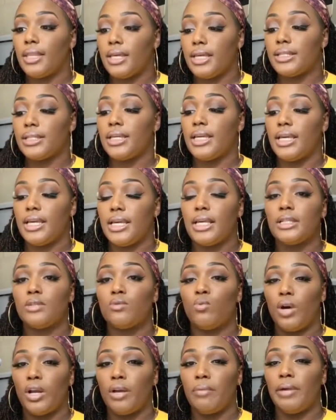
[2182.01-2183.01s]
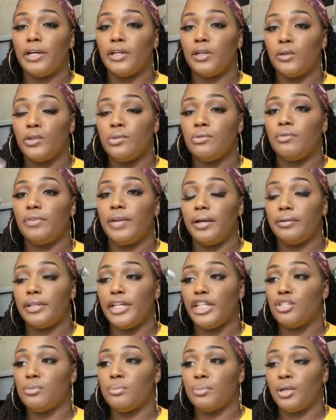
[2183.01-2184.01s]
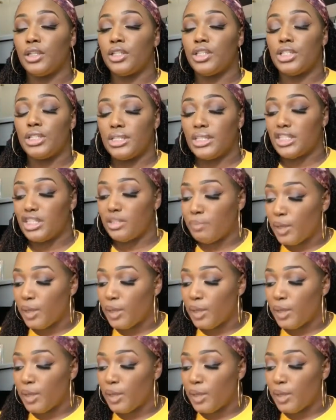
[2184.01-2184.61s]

This is one of my go-to foundation brushes,